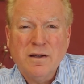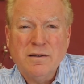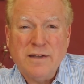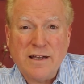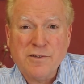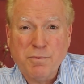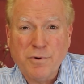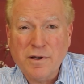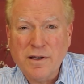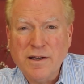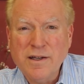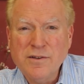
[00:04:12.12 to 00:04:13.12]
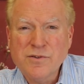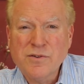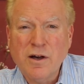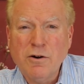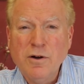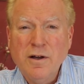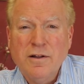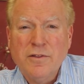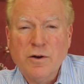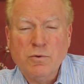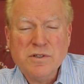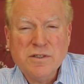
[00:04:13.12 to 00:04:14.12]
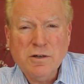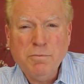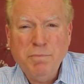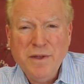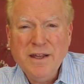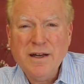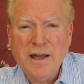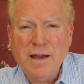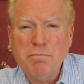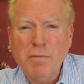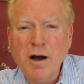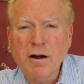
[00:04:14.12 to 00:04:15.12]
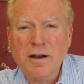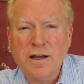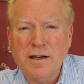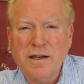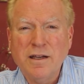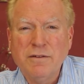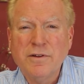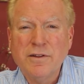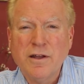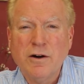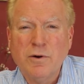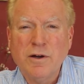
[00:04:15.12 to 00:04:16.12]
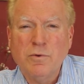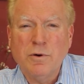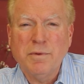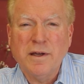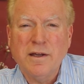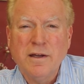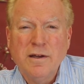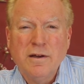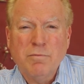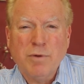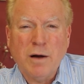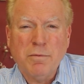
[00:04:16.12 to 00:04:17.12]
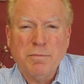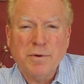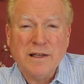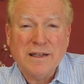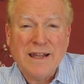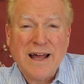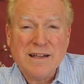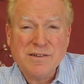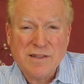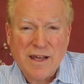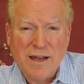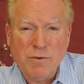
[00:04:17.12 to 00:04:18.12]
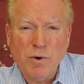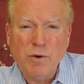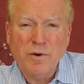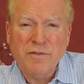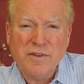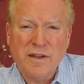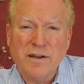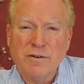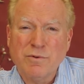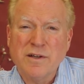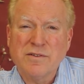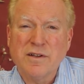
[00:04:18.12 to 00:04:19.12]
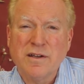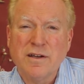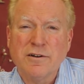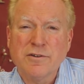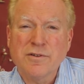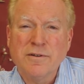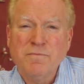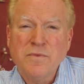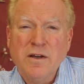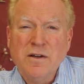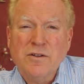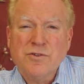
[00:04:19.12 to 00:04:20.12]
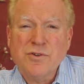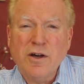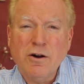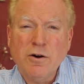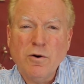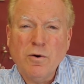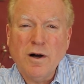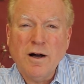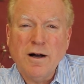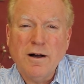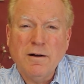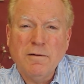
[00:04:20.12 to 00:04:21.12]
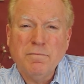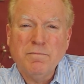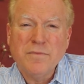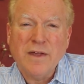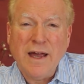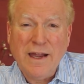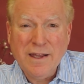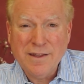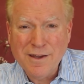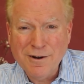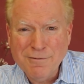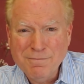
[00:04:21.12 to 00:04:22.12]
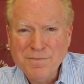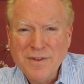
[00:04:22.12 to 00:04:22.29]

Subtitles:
desperately. So there will still be a market, even though it will be probably less than what we've seen in recent years. So hang in there.